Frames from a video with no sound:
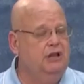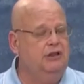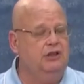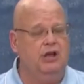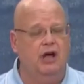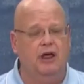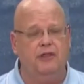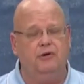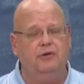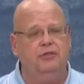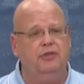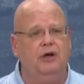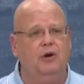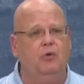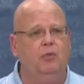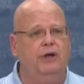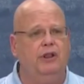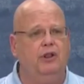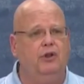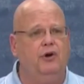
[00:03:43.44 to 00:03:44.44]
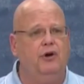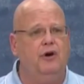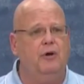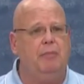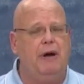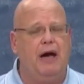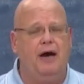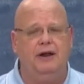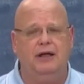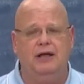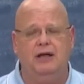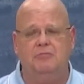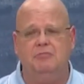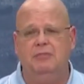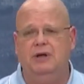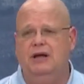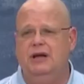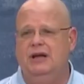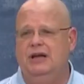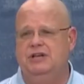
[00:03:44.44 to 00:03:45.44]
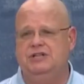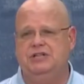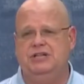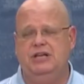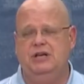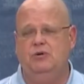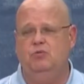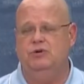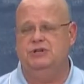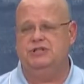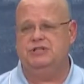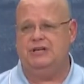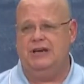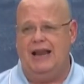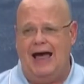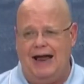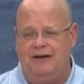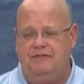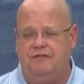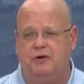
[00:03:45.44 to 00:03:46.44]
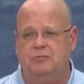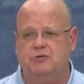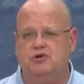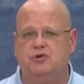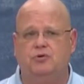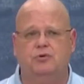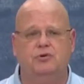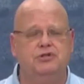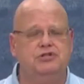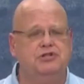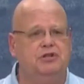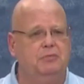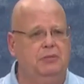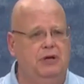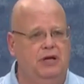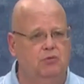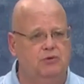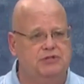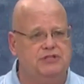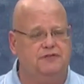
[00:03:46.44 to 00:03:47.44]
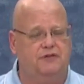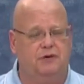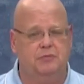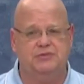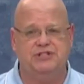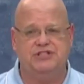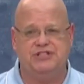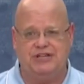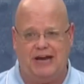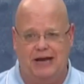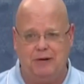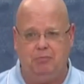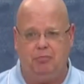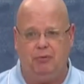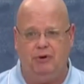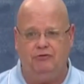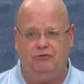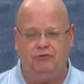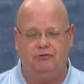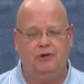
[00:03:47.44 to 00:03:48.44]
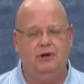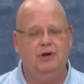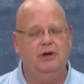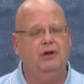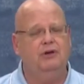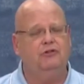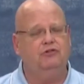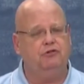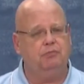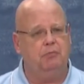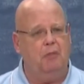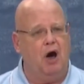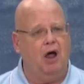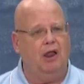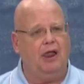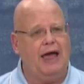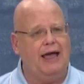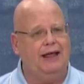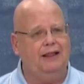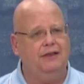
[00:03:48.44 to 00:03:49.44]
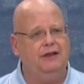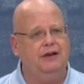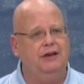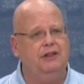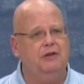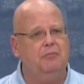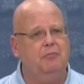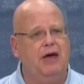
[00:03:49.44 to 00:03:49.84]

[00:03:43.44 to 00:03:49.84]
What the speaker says: The other thing we learn about him is he was not from Jerusalem, he was from Cyprus, small island in the